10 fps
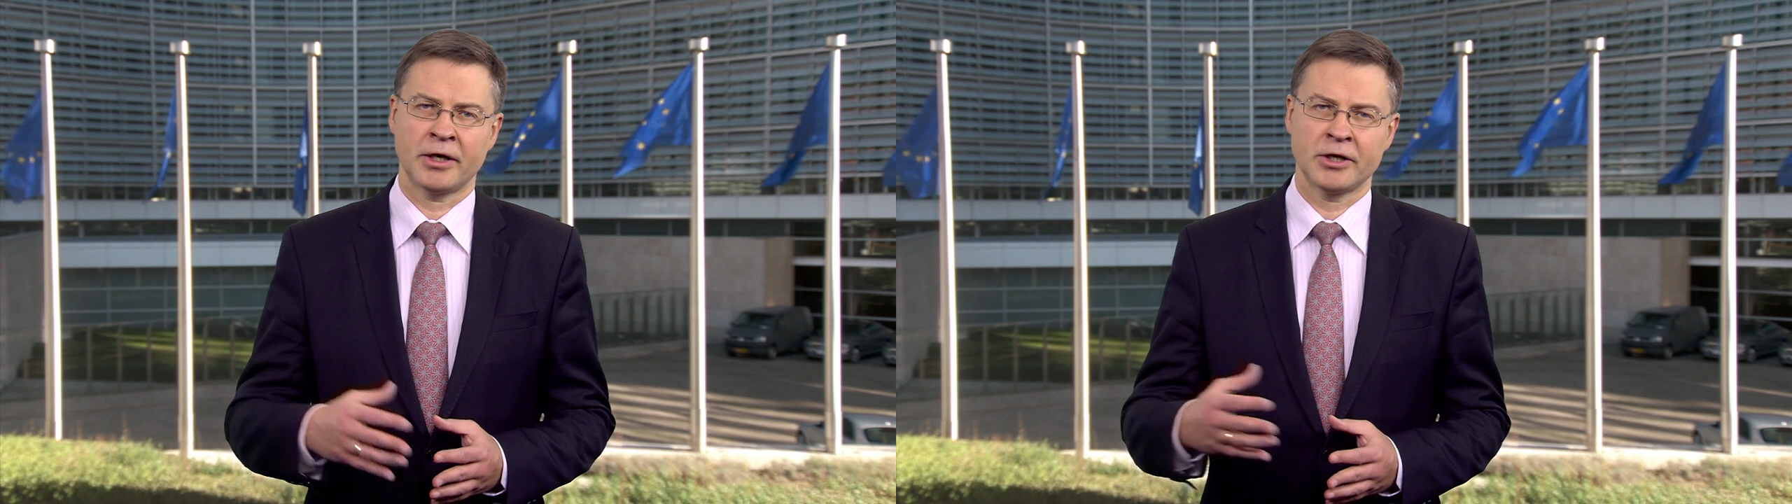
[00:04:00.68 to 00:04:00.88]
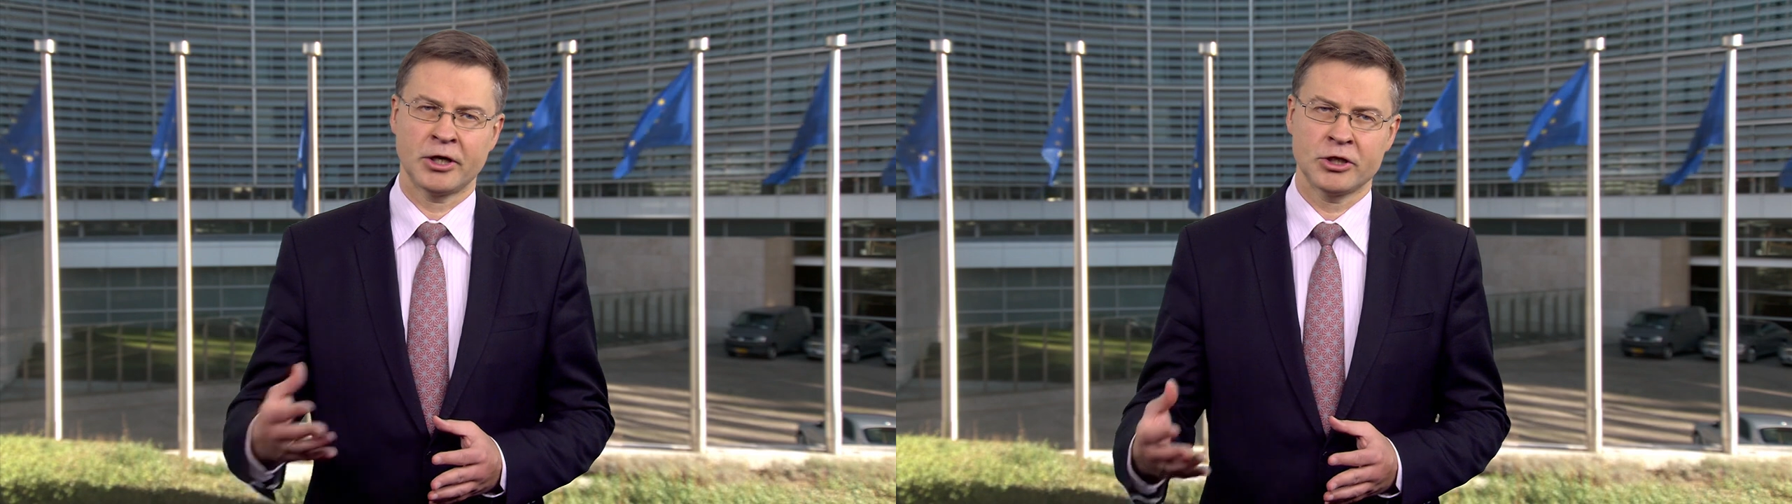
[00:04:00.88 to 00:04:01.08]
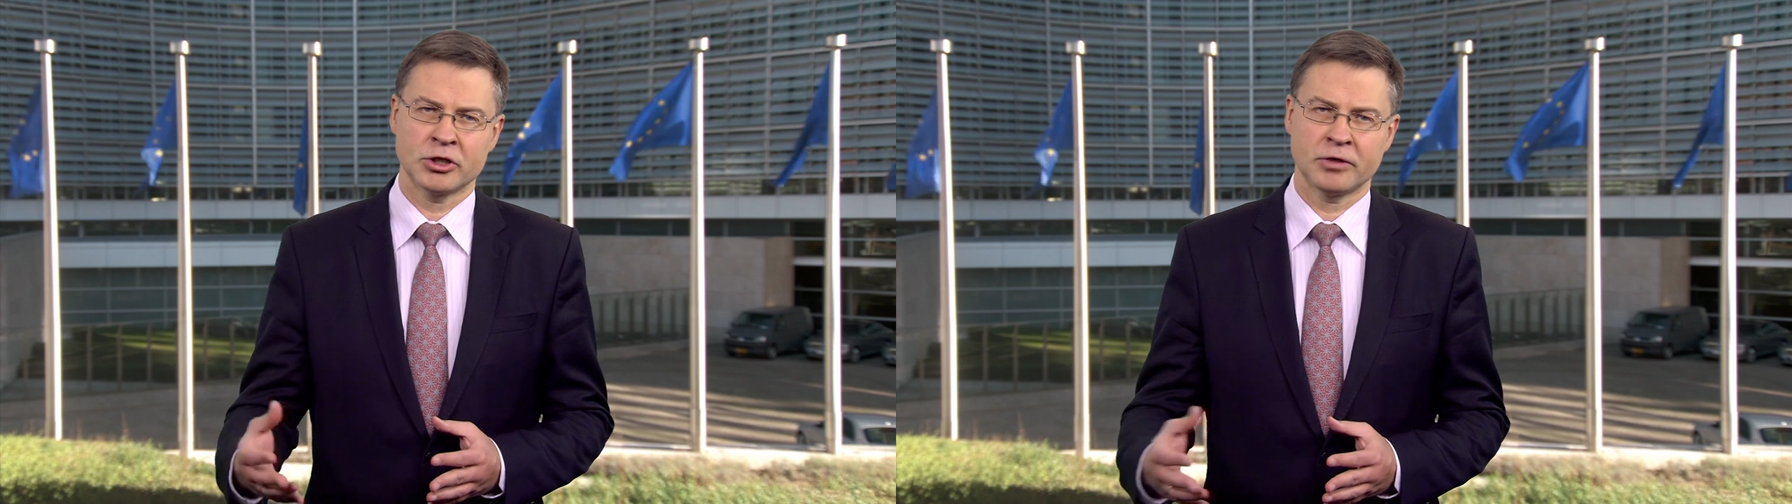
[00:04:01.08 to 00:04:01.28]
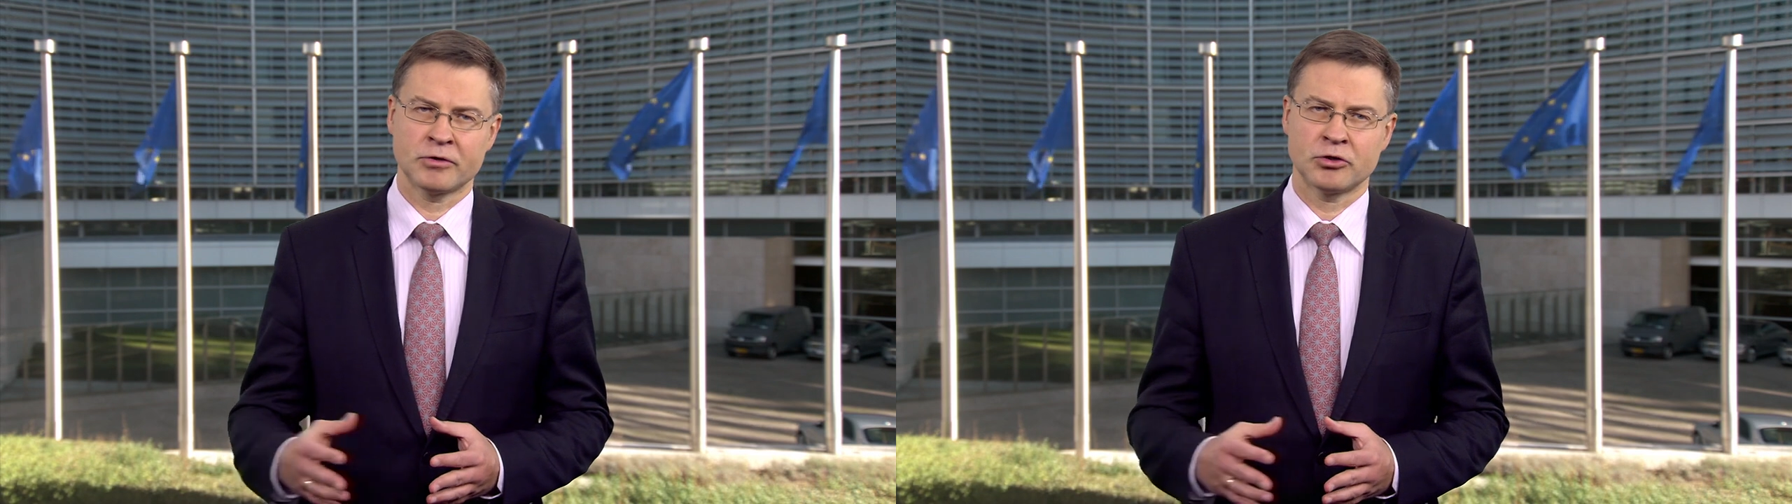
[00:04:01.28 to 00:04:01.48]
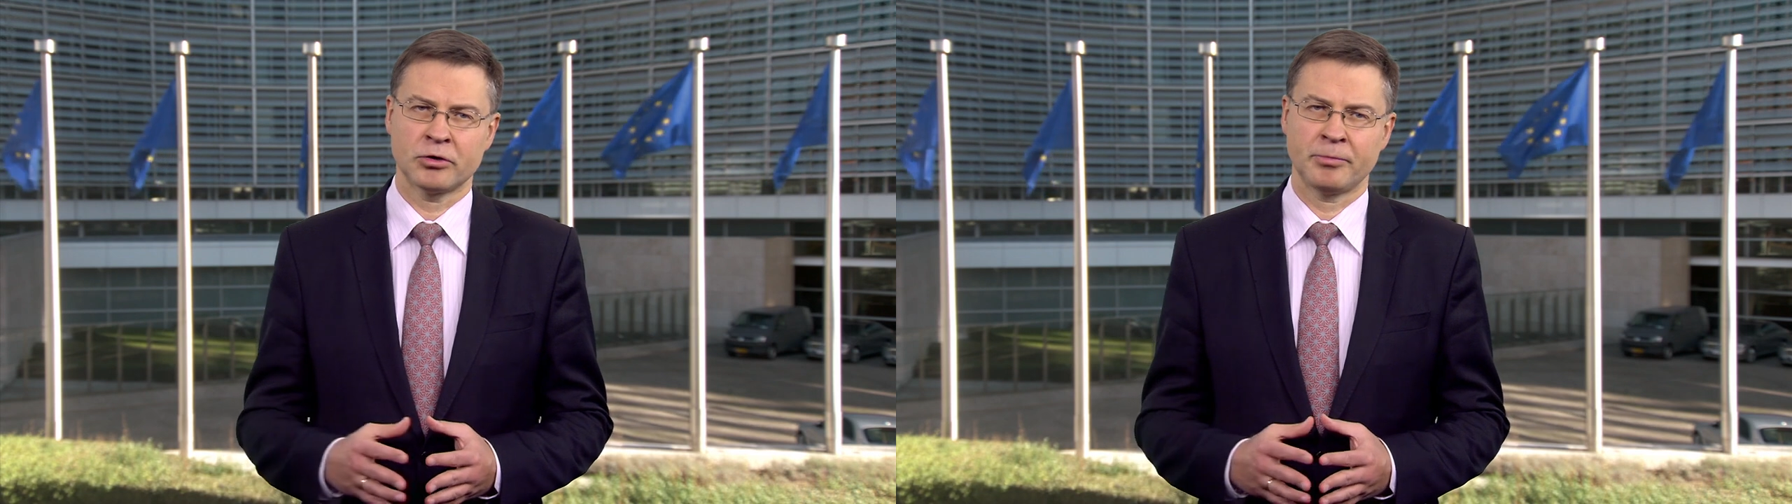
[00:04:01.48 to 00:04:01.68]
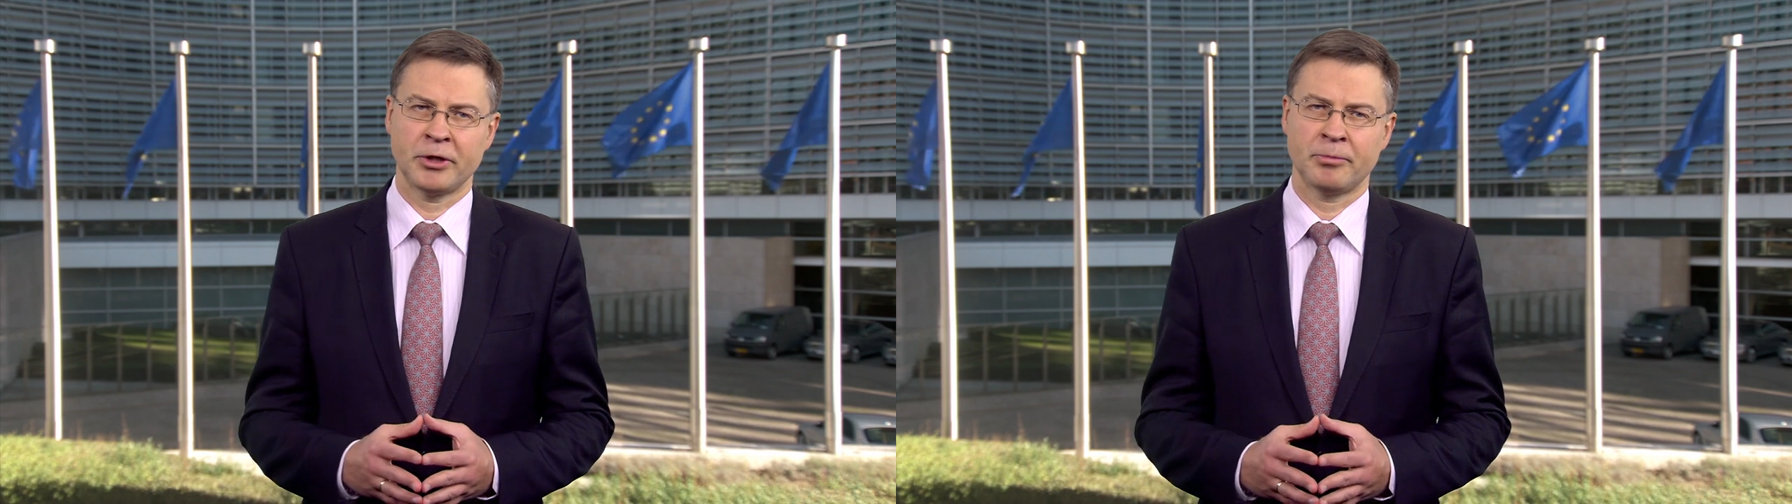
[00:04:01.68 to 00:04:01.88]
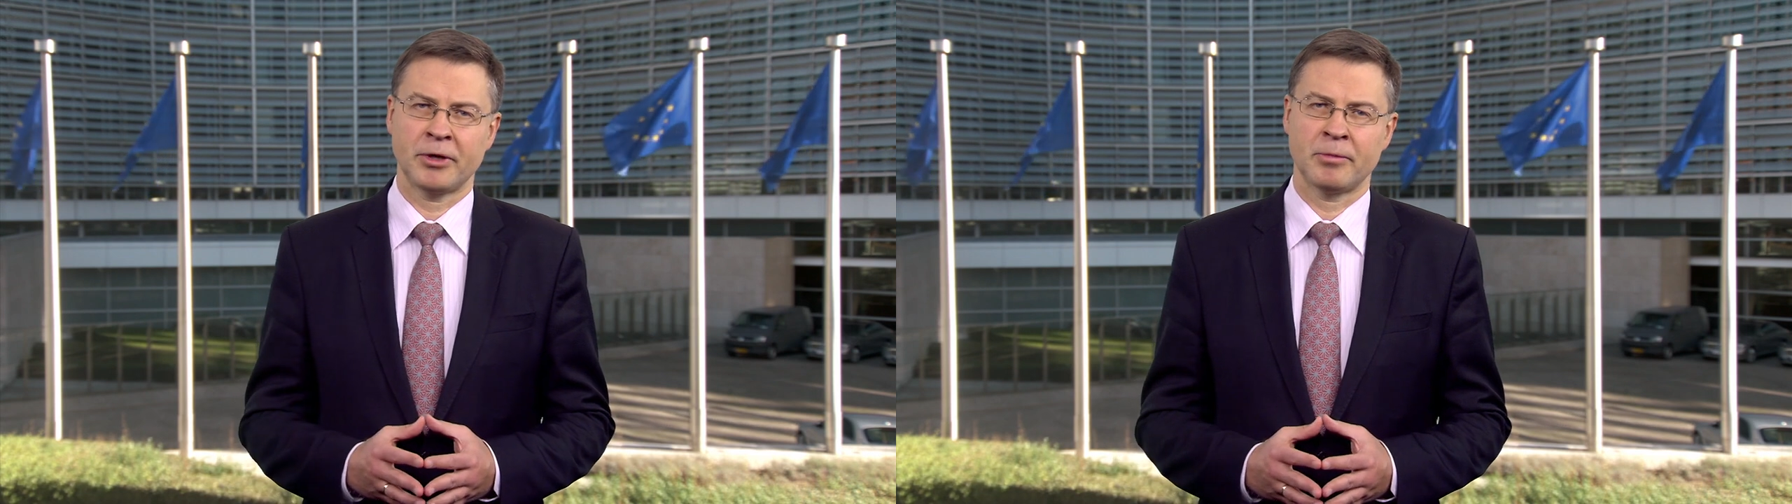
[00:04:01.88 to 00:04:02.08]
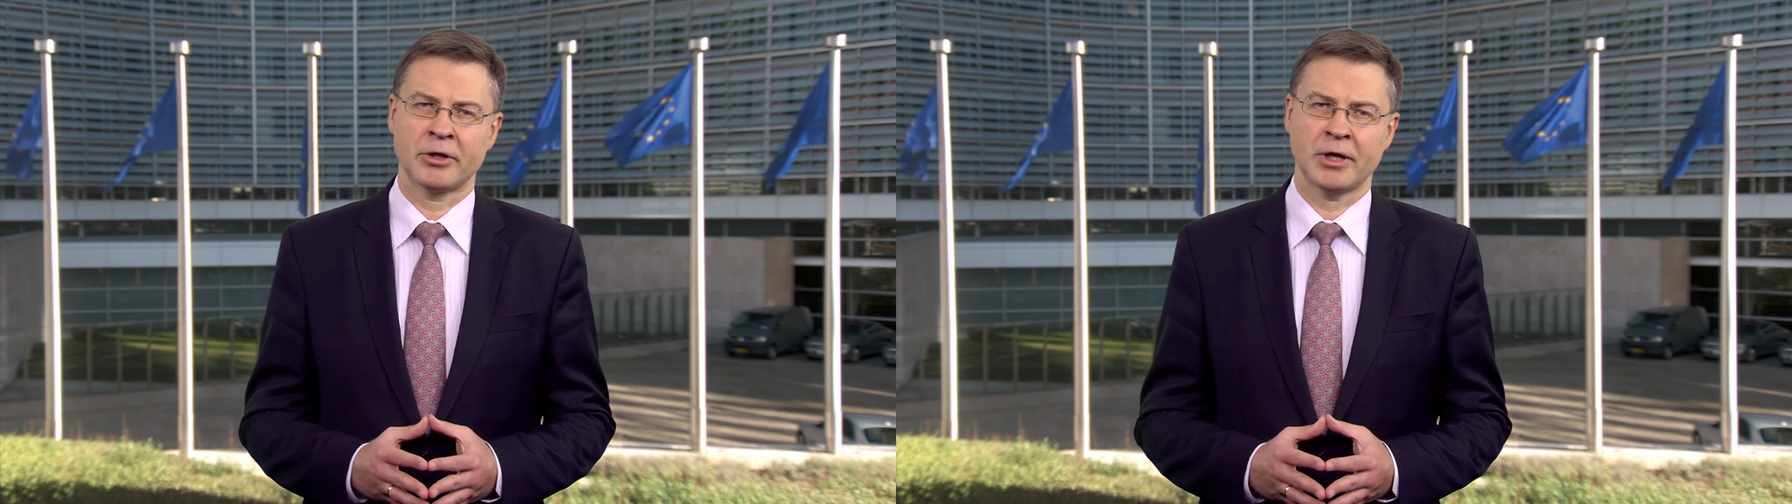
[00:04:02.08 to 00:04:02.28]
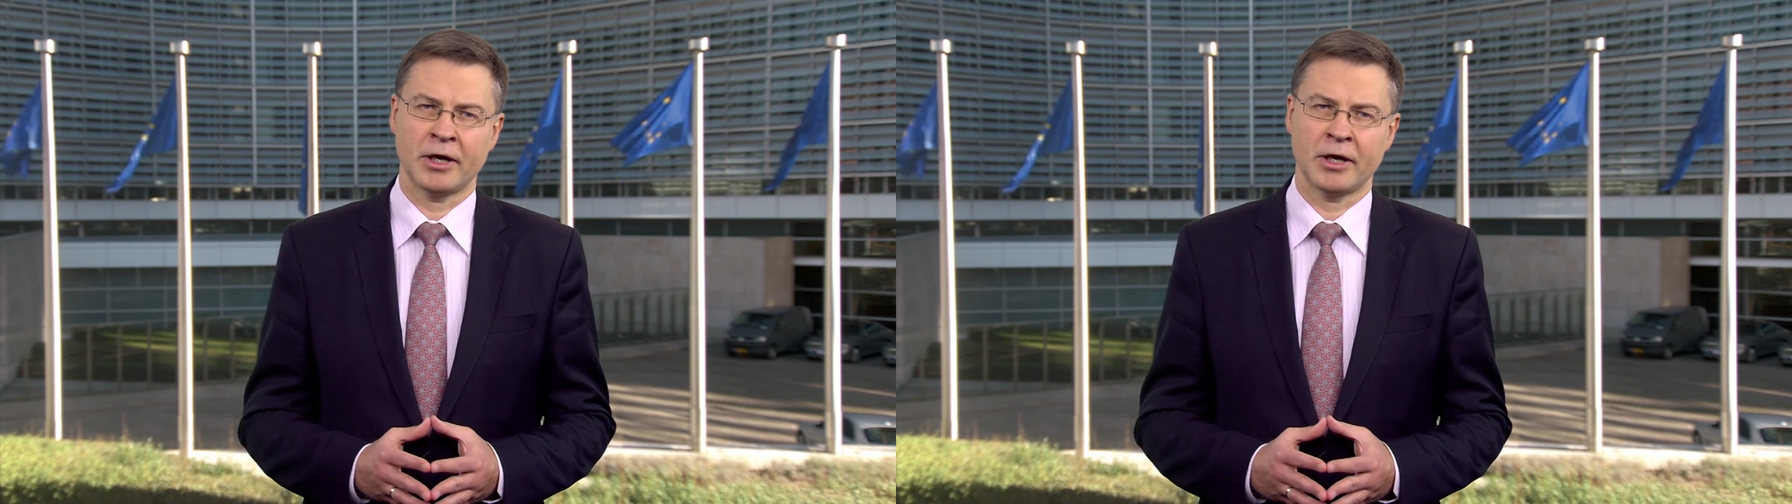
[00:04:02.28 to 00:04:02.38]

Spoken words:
engaging with European payment